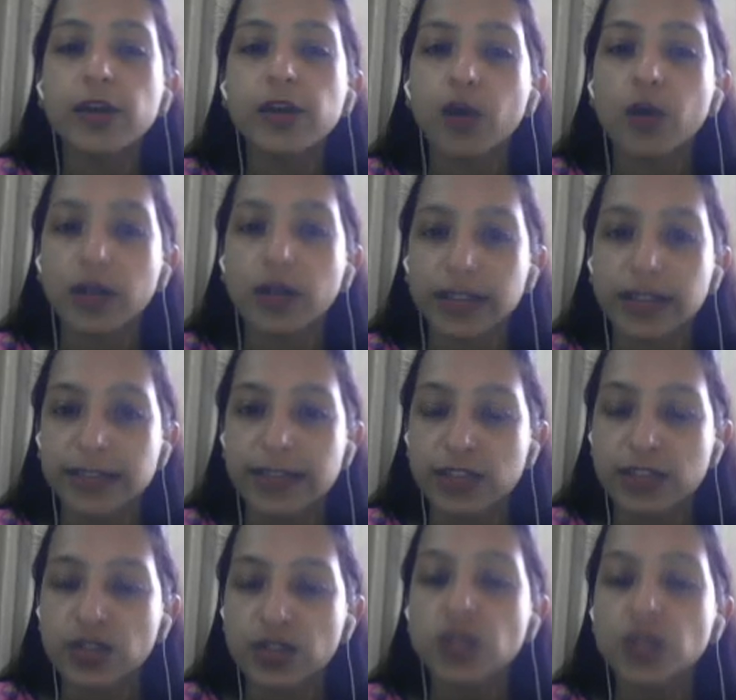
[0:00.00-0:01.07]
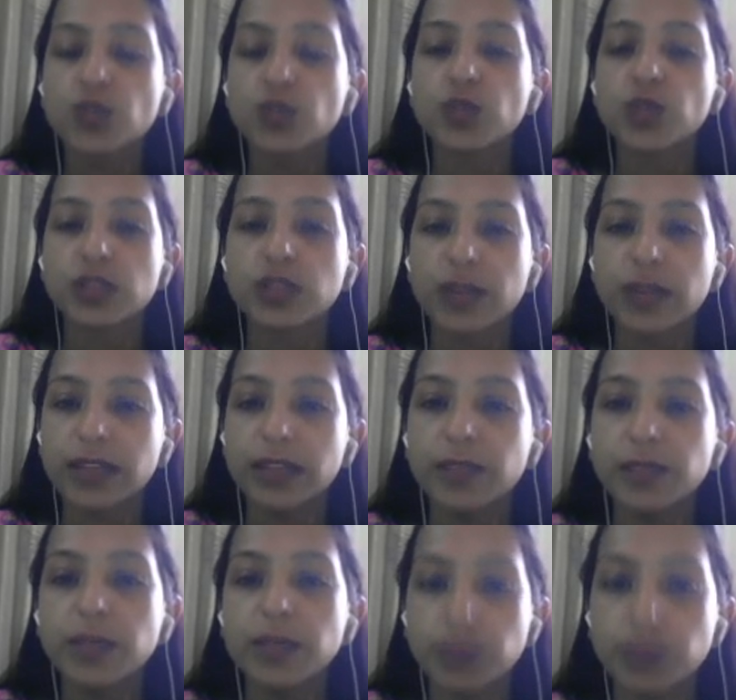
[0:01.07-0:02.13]
organization to motivate the
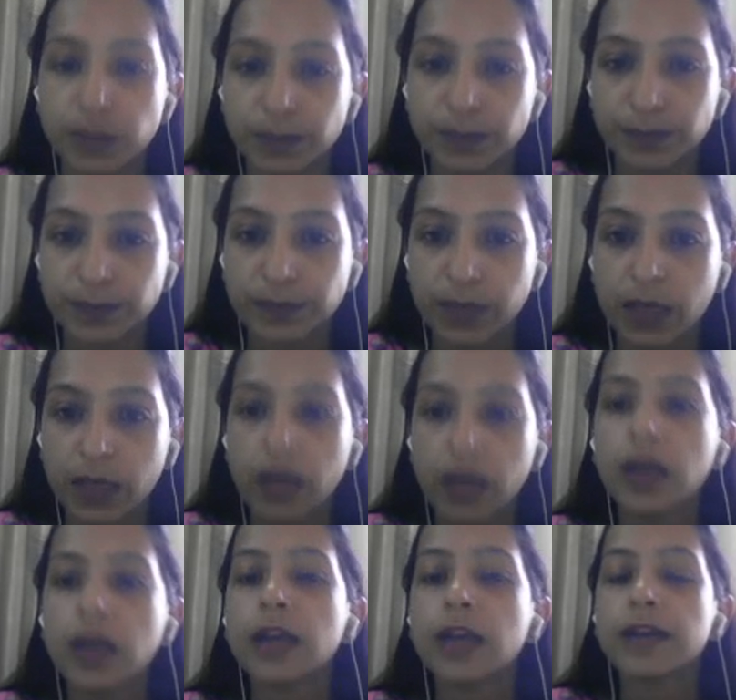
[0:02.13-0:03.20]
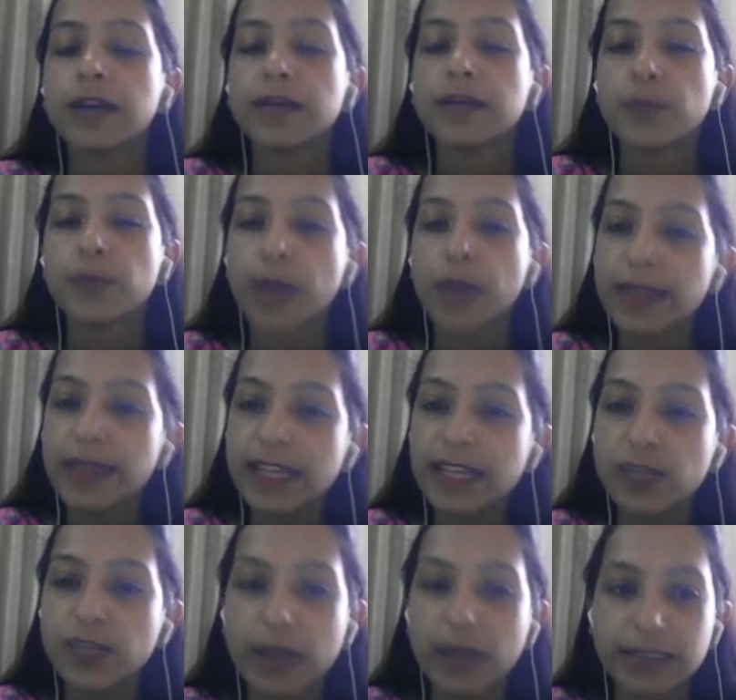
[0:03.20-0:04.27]
people. When these
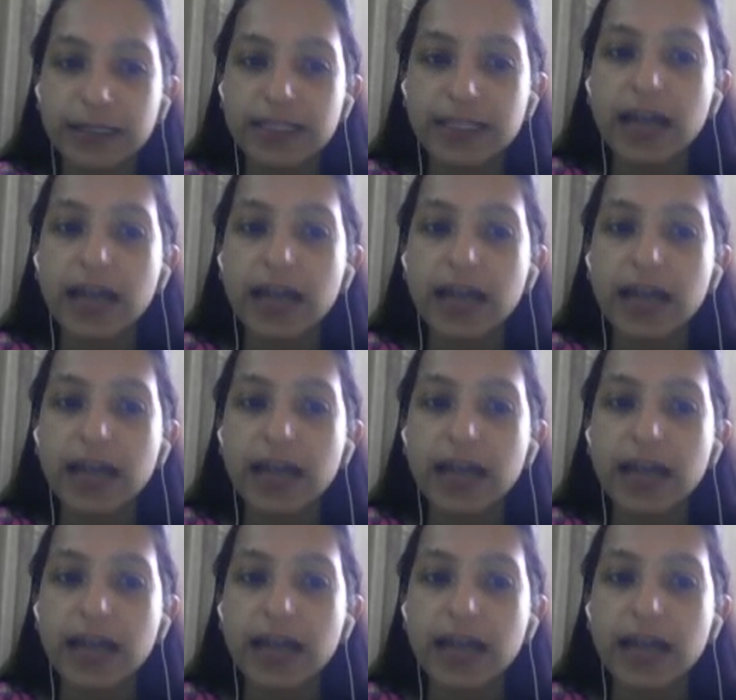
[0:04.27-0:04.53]
factors are